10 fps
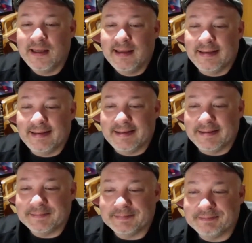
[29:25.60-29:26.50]

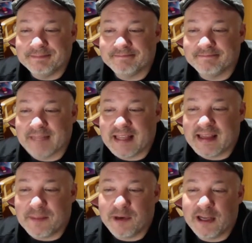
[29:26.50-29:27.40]
I think
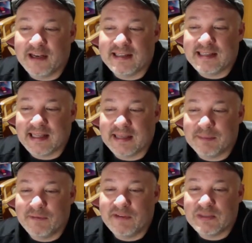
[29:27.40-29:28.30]
I'm pretty good at telling
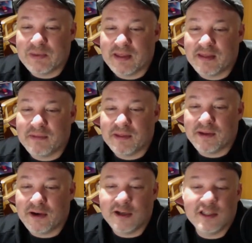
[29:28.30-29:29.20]
movies with
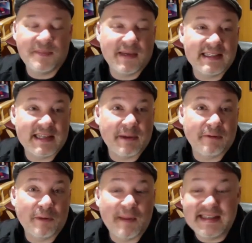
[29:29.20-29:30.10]
heart because I'm a
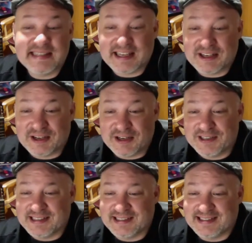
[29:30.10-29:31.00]
romantic at
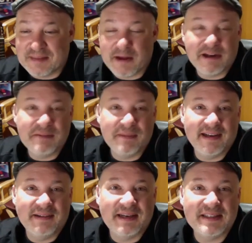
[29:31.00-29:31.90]
heart, and I married
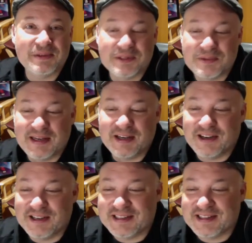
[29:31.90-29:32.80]
my high school
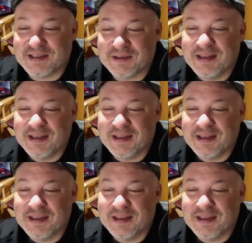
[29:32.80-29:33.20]
sweetheart. So